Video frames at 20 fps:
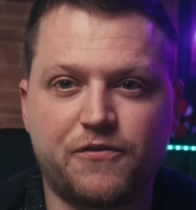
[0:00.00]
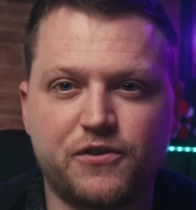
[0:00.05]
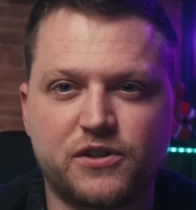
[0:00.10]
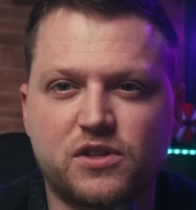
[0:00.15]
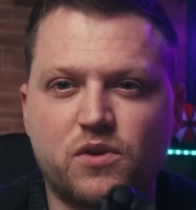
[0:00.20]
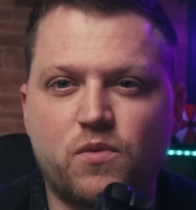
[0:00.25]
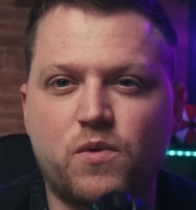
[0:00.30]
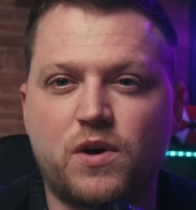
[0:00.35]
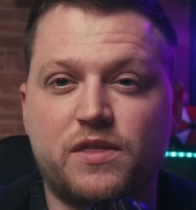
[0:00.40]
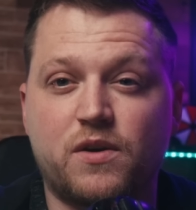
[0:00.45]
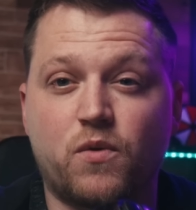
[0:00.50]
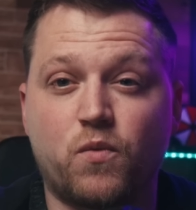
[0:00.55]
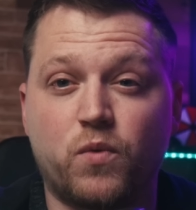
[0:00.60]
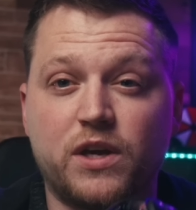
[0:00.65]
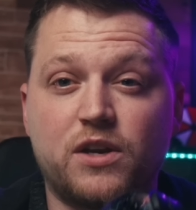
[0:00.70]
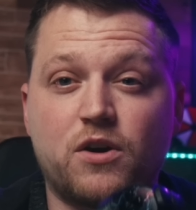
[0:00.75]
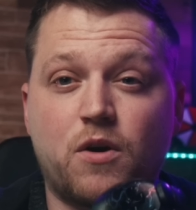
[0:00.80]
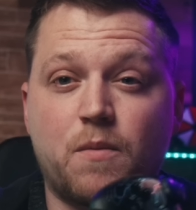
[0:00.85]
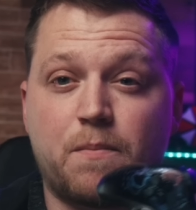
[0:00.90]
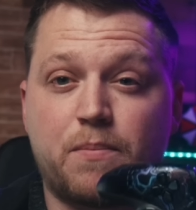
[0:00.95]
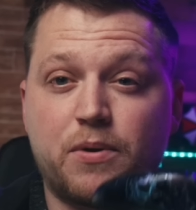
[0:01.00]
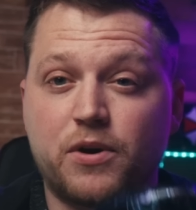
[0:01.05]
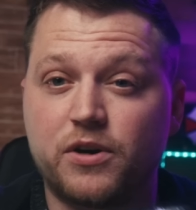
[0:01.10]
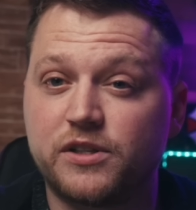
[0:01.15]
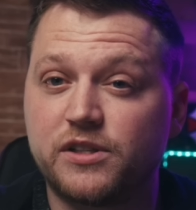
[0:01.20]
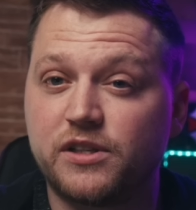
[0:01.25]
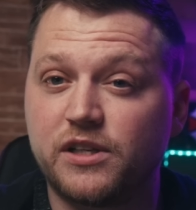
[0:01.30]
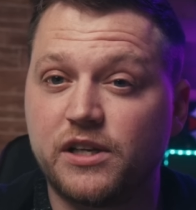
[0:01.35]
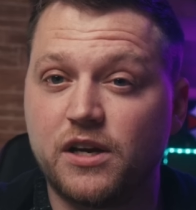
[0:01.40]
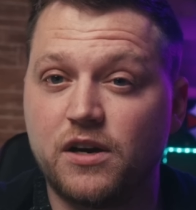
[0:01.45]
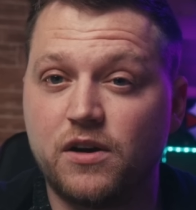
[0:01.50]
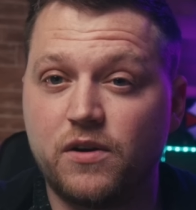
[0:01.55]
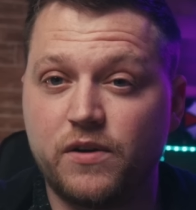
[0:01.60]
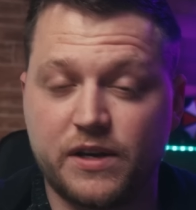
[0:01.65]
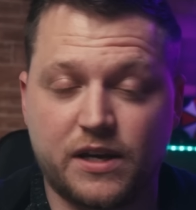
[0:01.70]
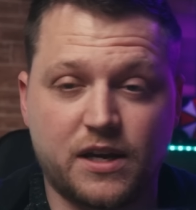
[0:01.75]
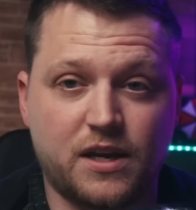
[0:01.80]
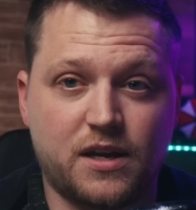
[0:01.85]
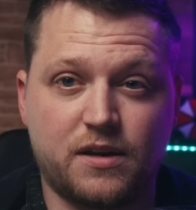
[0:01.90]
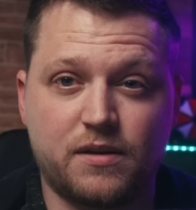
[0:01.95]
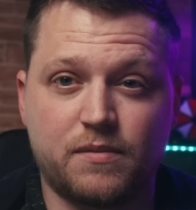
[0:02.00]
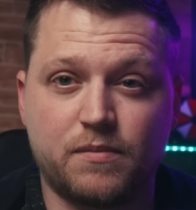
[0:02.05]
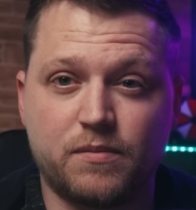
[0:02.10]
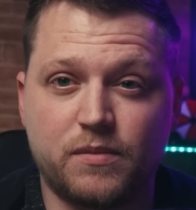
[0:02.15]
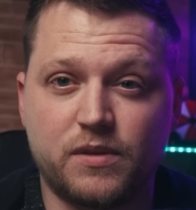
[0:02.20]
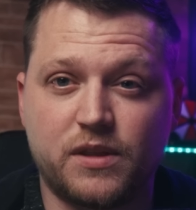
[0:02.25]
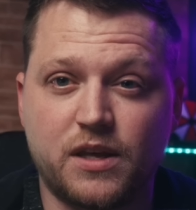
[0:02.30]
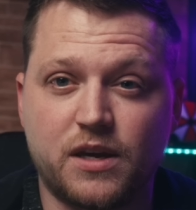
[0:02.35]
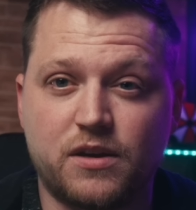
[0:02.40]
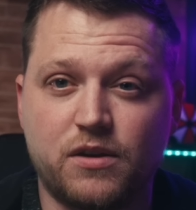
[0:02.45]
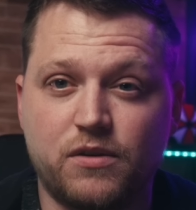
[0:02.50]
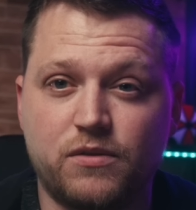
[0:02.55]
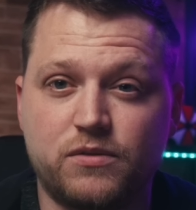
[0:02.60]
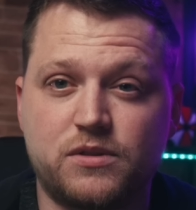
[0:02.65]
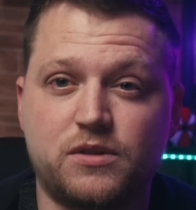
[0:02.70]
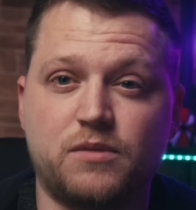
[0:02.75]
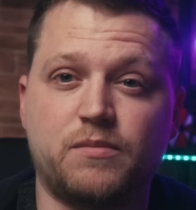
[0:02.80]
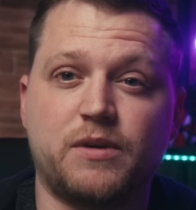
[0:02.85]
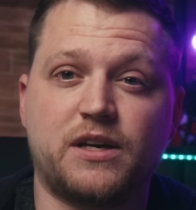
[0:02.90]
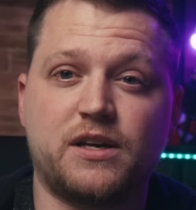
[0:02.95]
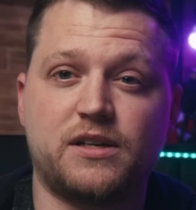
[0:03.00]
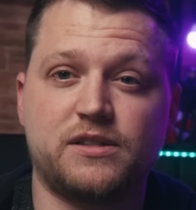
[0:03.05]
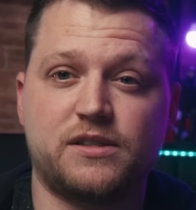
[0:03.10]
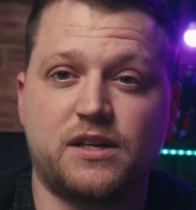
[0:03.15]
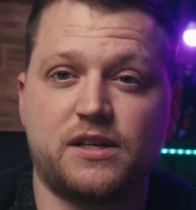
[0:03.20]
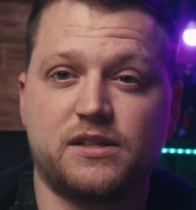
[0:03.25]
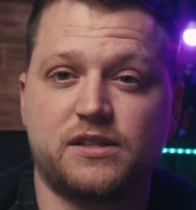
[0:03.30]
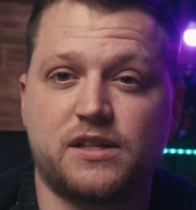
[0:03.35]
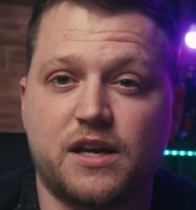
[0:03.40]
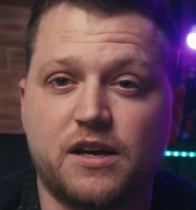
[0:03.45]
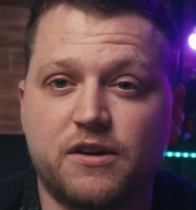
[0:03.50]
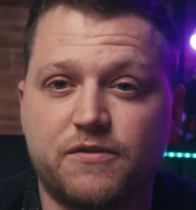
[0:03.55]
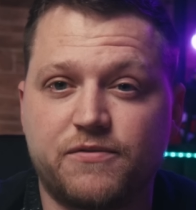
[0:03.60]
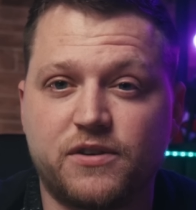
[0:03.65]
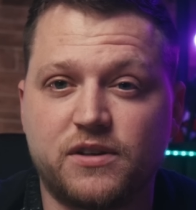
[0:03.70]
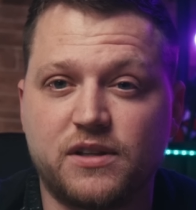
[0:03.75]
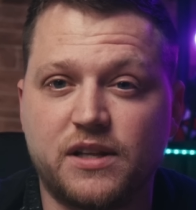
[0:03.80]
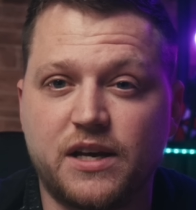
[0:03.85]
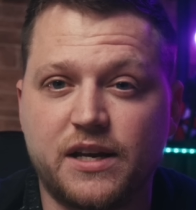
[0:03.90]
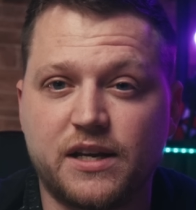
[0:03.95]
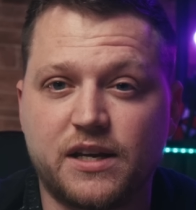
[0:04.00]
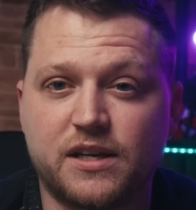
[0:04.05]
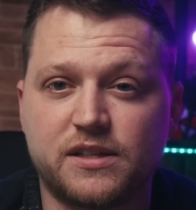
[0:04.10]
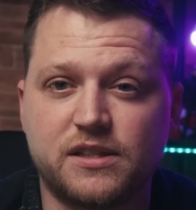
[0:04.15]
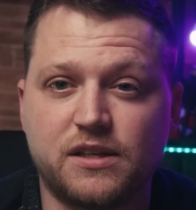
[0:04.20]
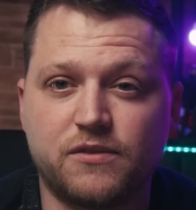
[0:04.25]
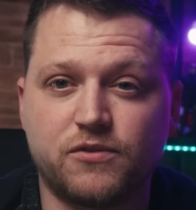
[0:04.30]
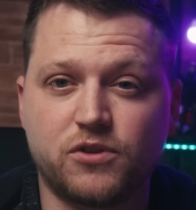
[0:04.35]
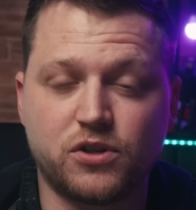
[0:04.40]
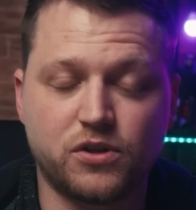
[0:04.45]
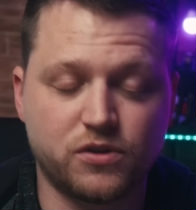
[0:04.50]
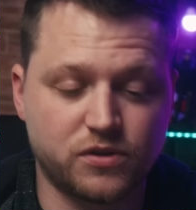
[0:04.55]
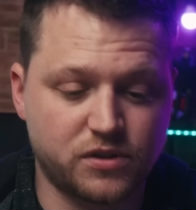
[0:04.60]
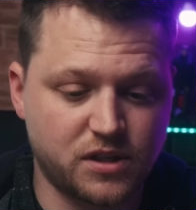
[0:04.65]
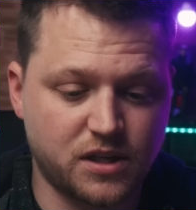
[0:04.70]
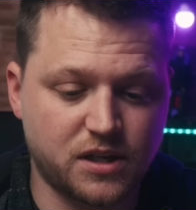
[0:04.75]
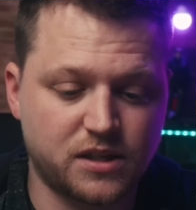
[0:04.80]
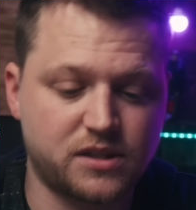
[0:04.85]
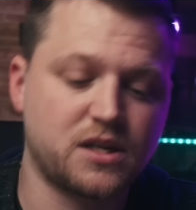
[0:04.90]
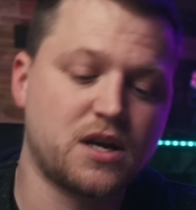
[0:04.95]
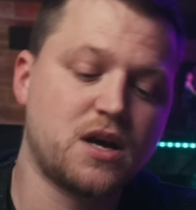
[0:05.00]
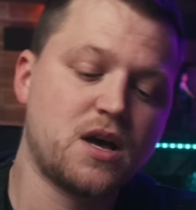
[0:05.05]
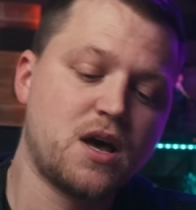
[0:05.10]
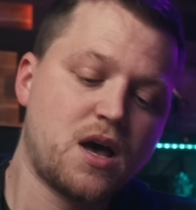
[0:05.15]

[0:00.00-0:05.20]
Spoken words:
is the one that we don't personally own. Again, thank you to my cousin Isaiah for letting us even use this.